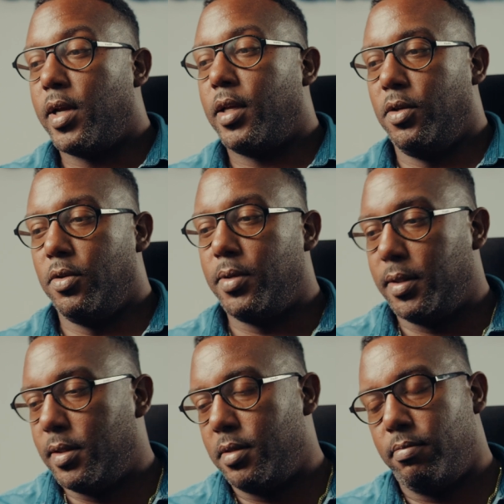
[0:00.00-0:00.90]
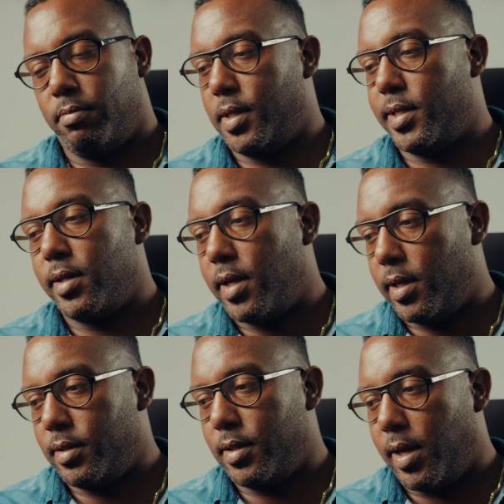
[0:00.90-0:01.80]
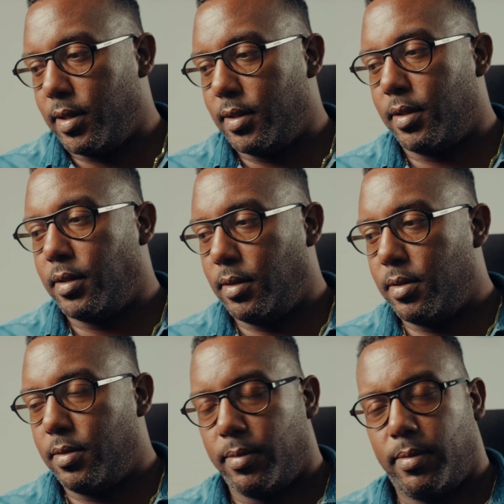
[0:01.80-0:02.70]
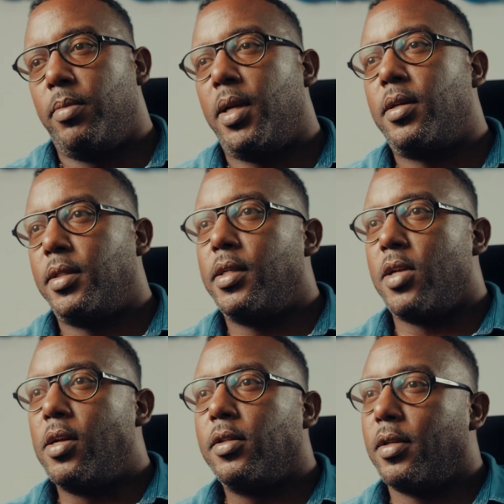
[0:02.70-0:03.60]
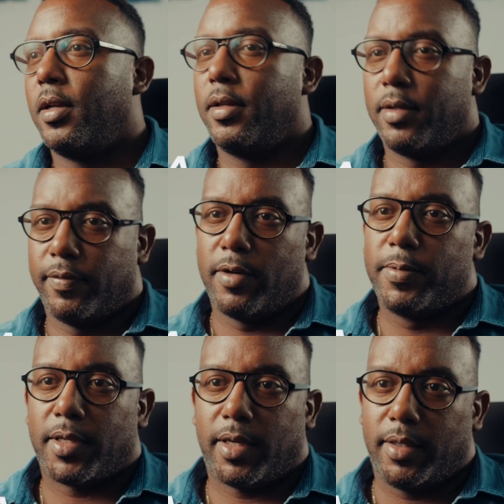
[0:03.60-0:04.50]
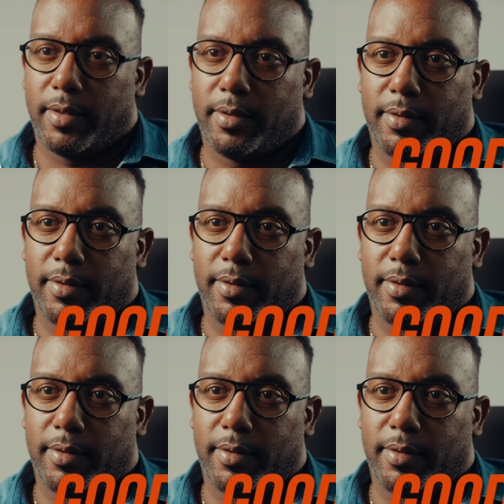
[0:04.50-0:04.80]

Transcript: I do it? And the answer is no. Because there's also a lot of upside.